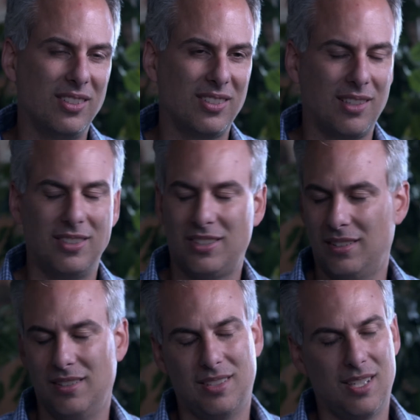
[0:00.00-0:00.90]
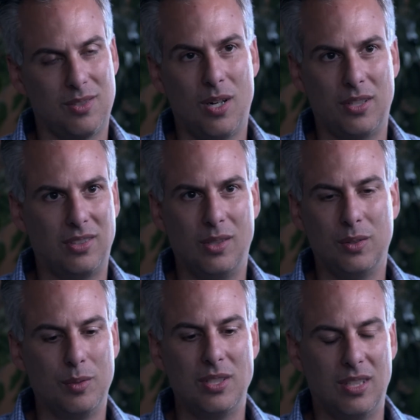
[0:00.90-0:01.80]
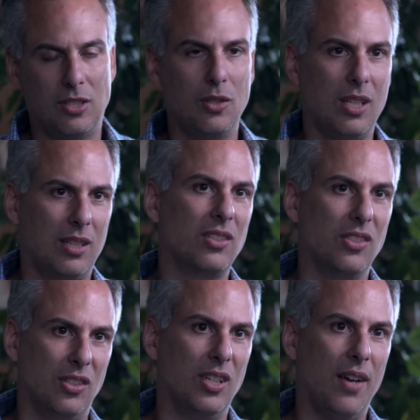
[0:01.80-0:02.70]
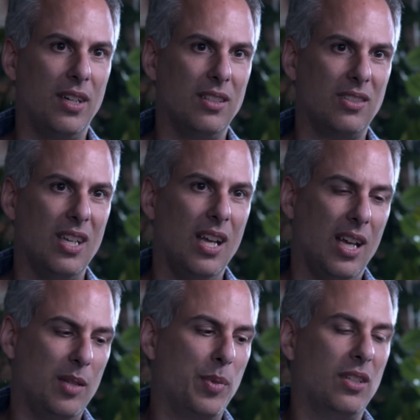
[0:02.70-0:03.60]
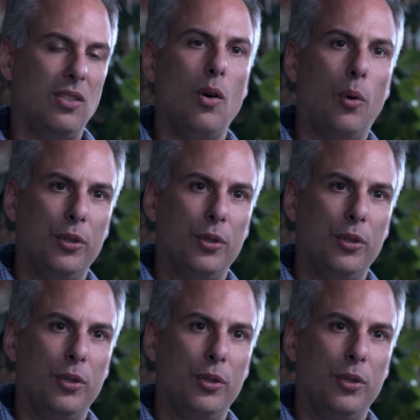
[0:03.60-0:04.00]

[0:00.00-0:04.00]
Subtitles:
he's like, listen, Dr. Ross, the only reason that you think this is good evidence is because you hold